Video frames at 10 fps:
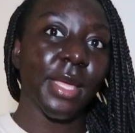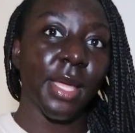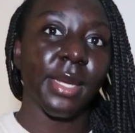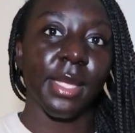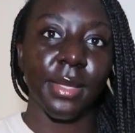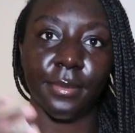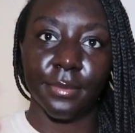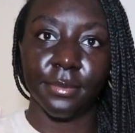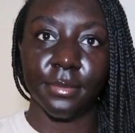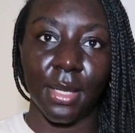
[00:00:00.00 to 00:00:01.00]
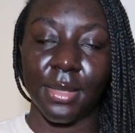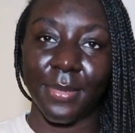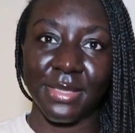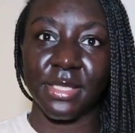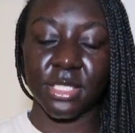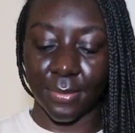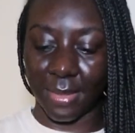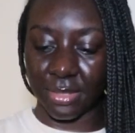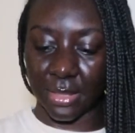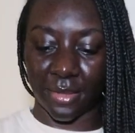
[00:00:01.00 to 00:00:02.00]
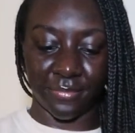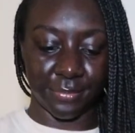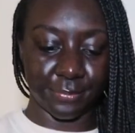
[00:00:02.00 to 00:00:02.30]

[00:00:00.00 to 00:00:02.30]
honey. I need my skin to come back to life.